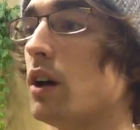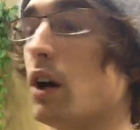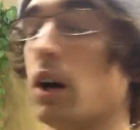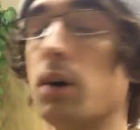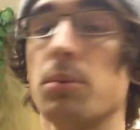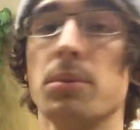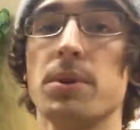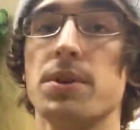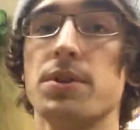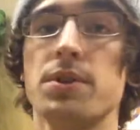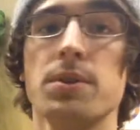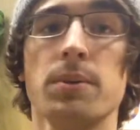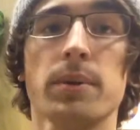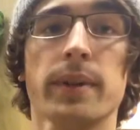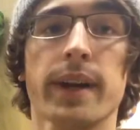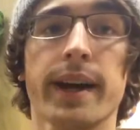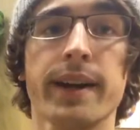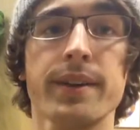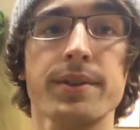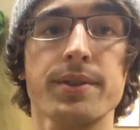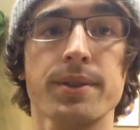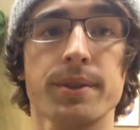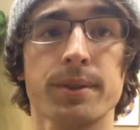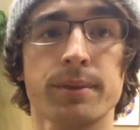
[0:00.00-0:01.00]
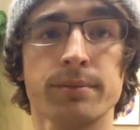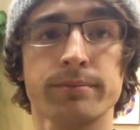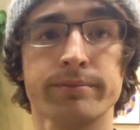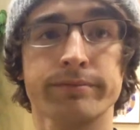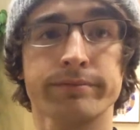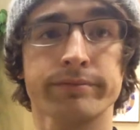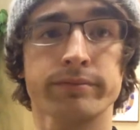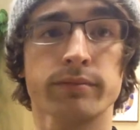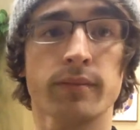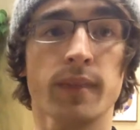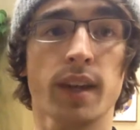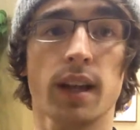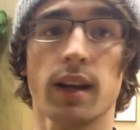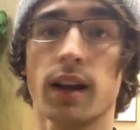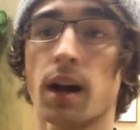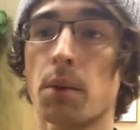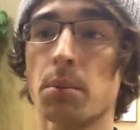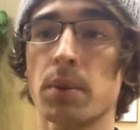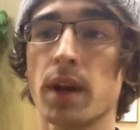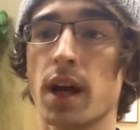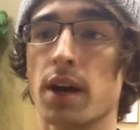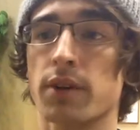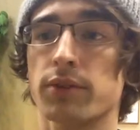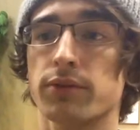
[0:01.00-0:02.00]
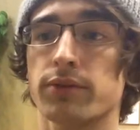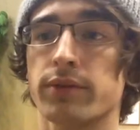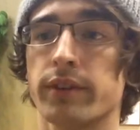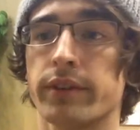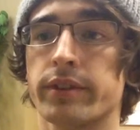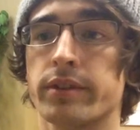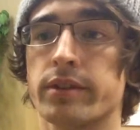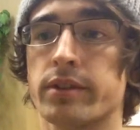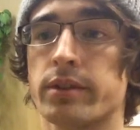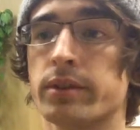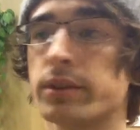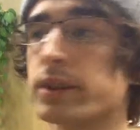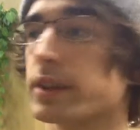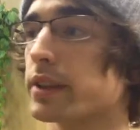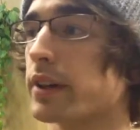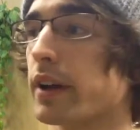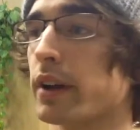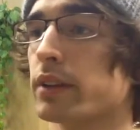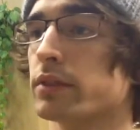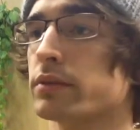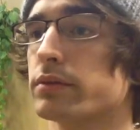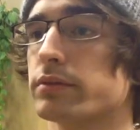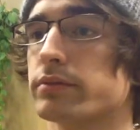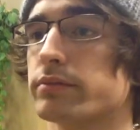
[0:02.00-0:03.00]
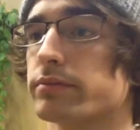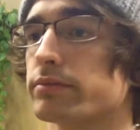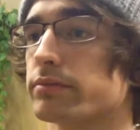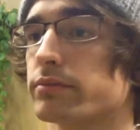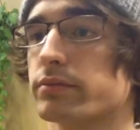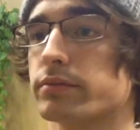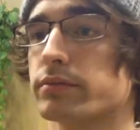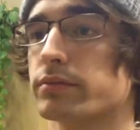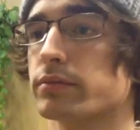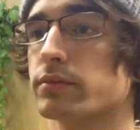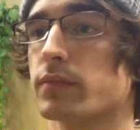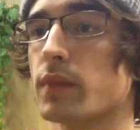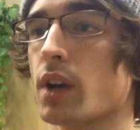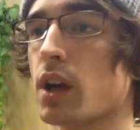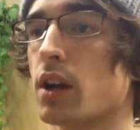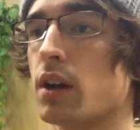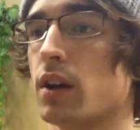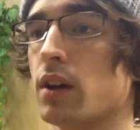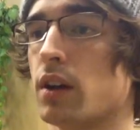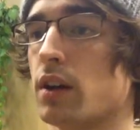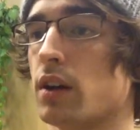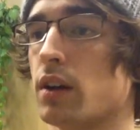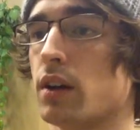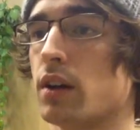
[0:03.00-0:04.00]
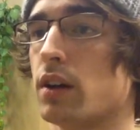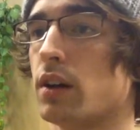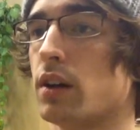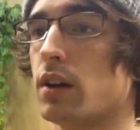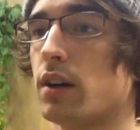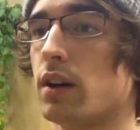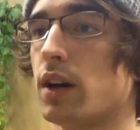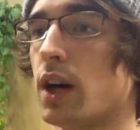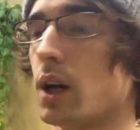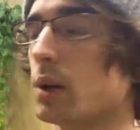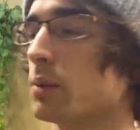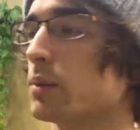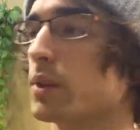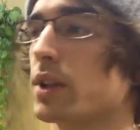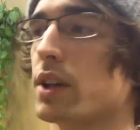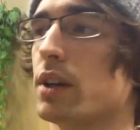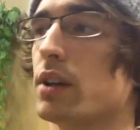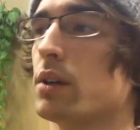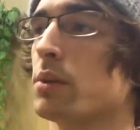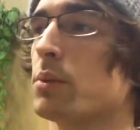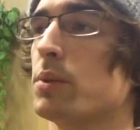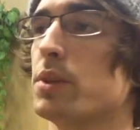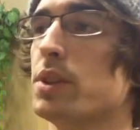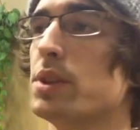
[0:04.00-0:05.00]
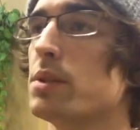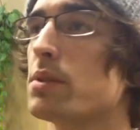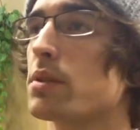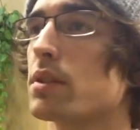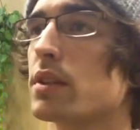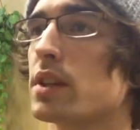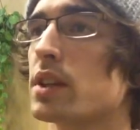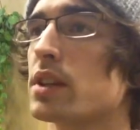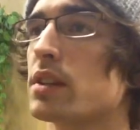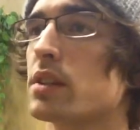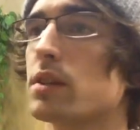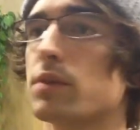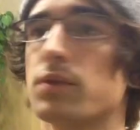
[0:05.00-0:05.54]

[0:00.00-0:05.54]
I'm going to do what I do. I'm going to have fun doing it. I don't care what you think.